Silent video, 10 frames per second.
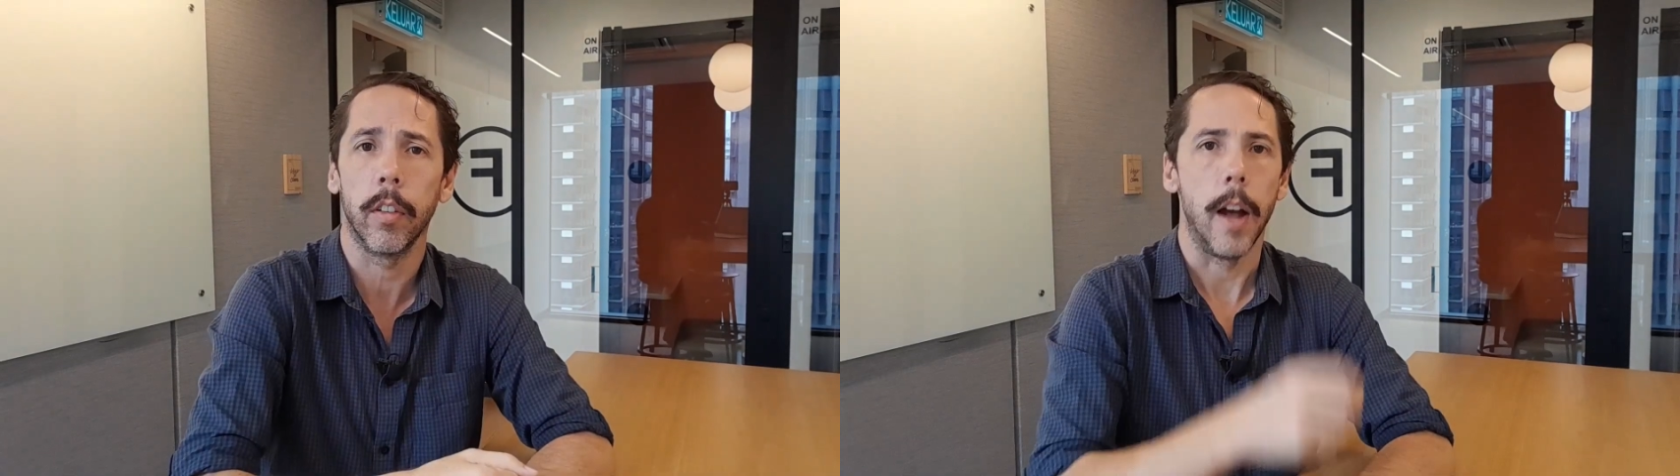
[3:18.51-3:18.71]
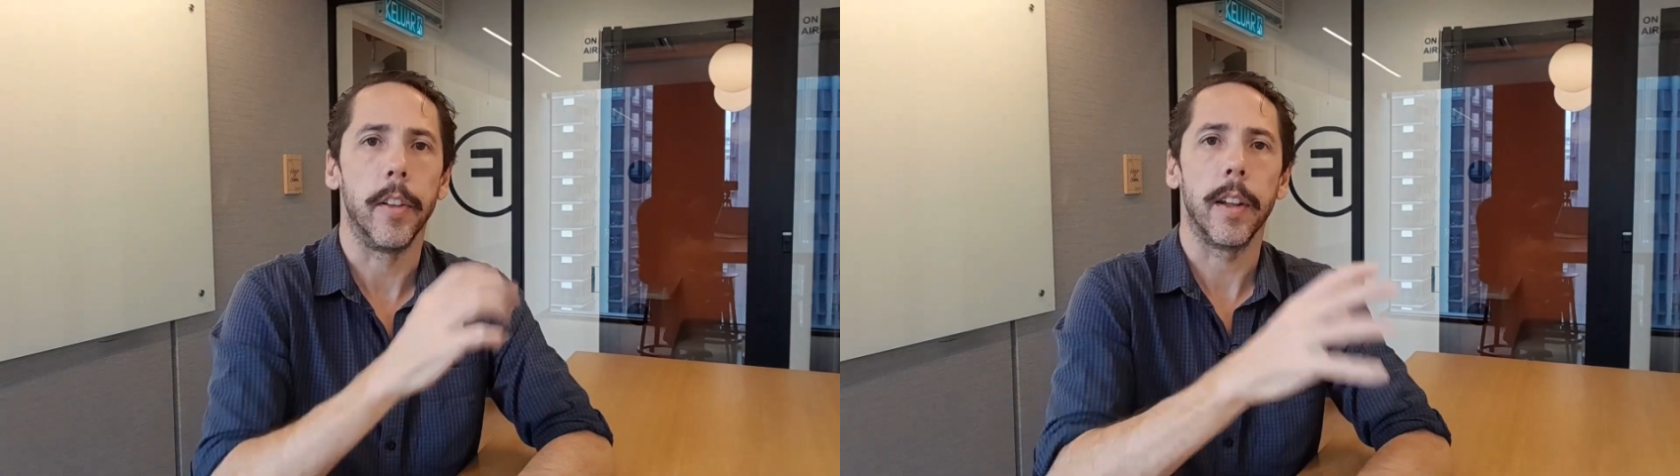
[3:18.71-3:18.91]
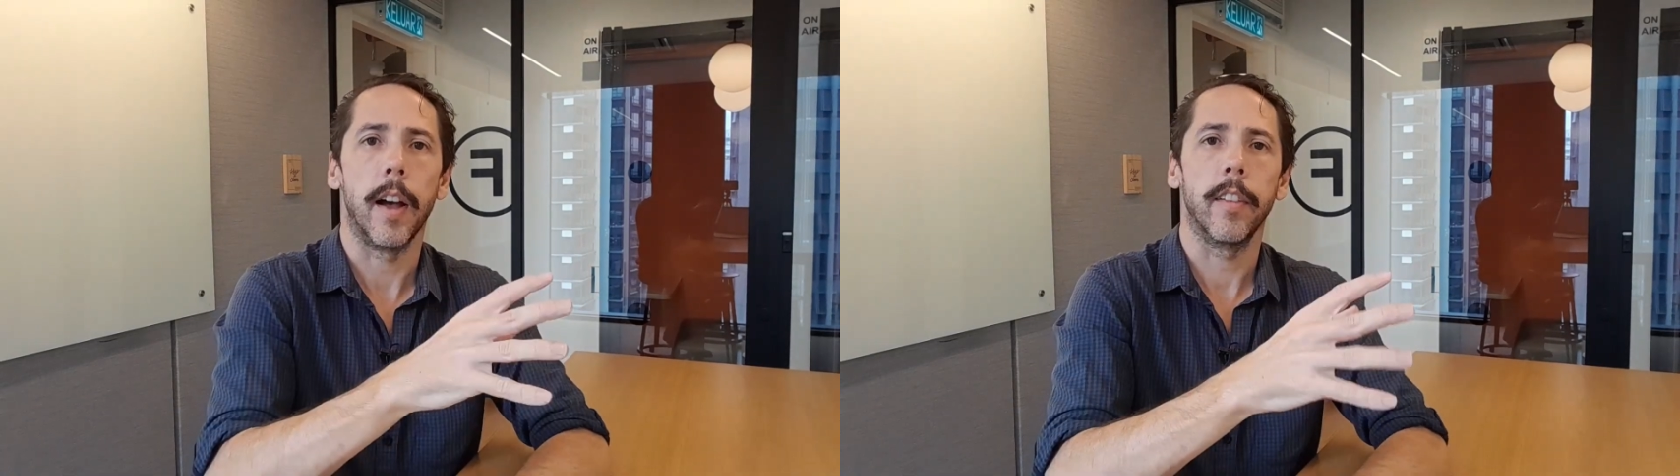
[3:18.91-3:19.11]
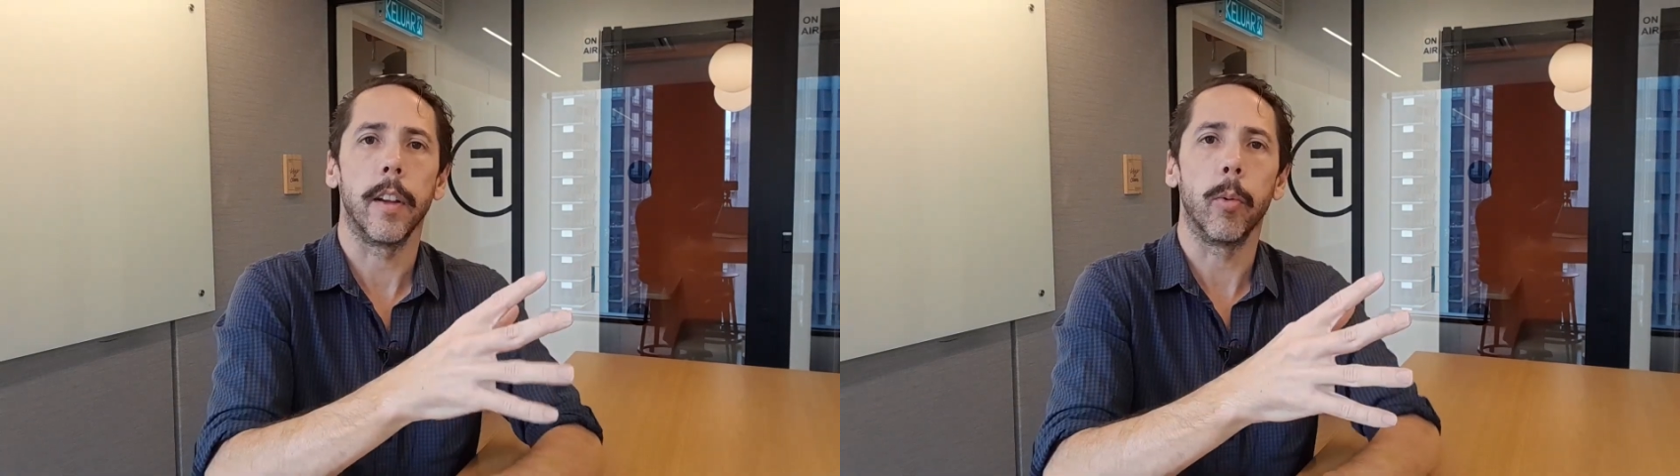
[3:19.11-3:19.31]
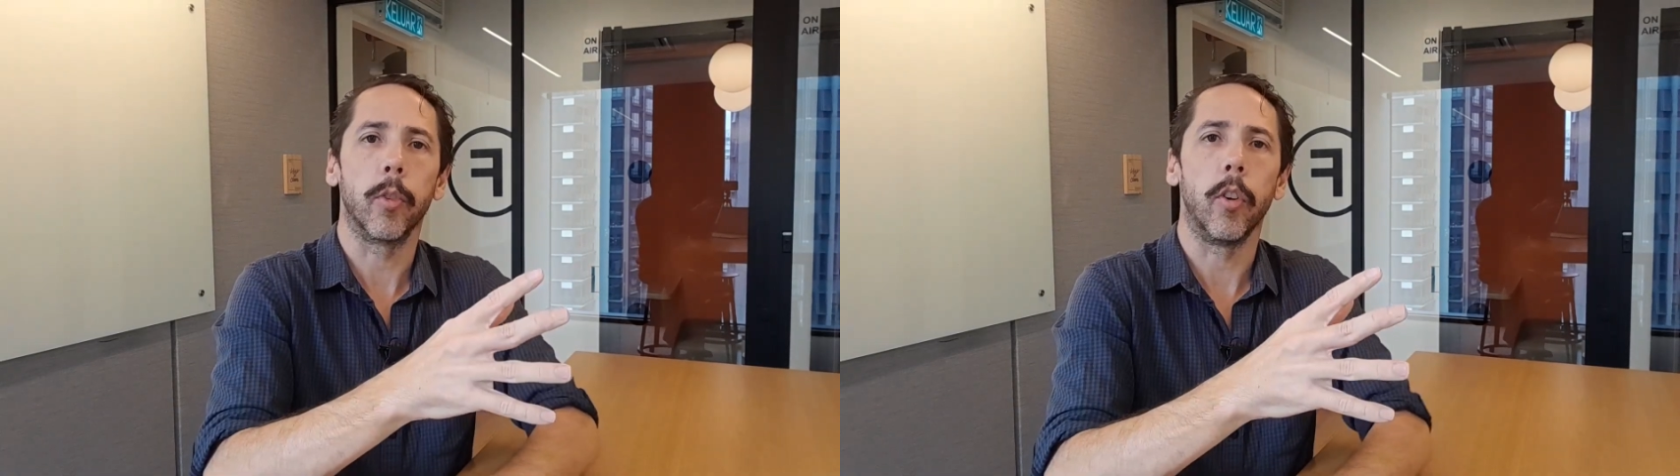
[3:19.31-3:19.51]
And the last
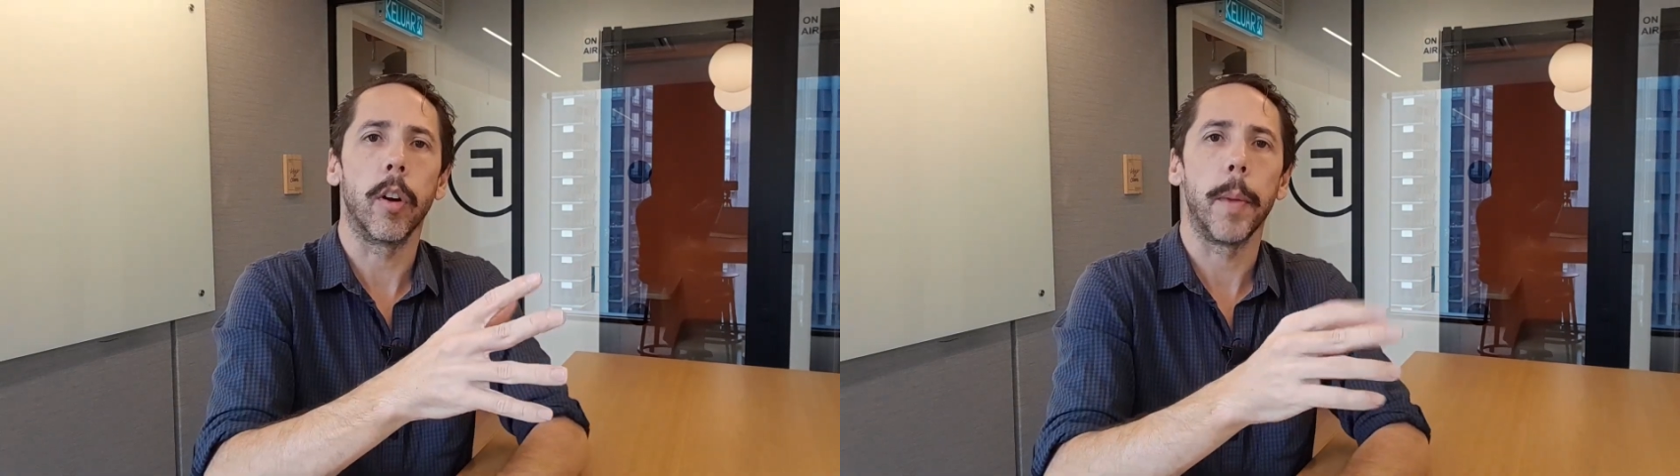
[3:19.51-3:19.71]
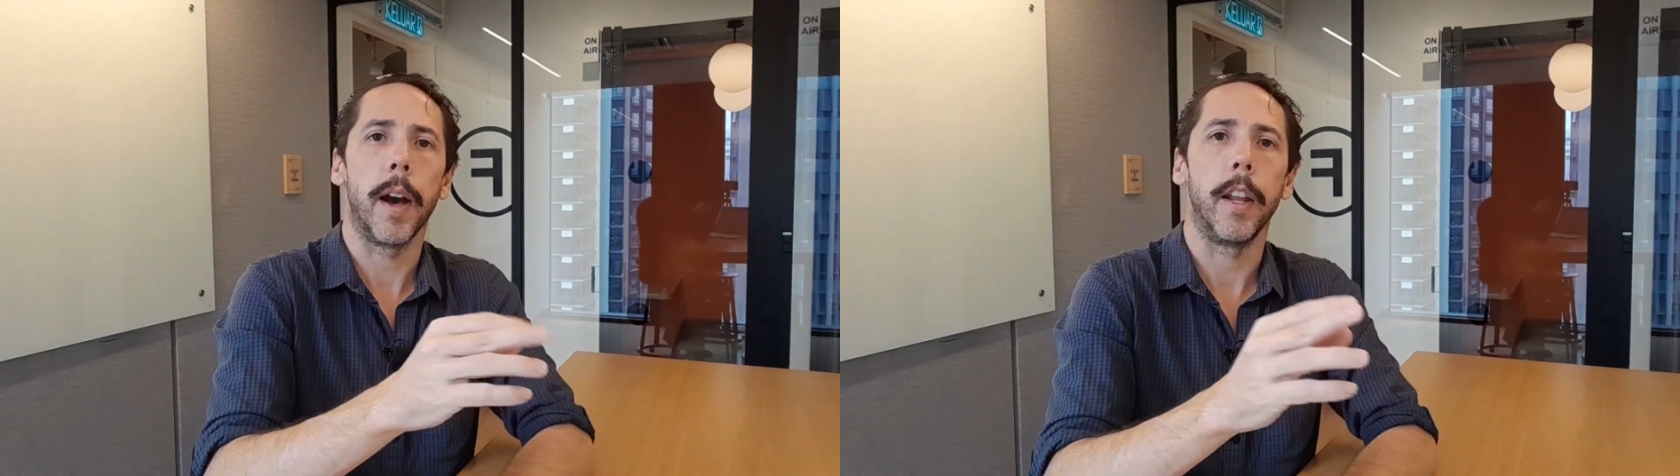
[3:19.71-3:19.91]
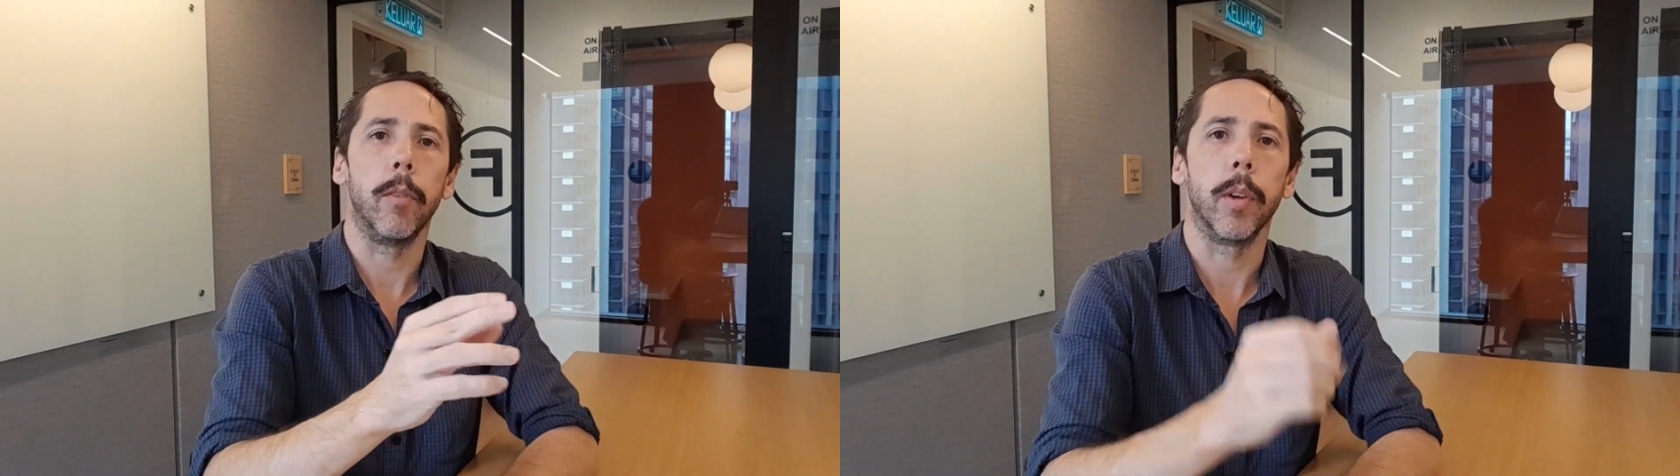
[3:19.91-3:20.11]
thing we'll talk about in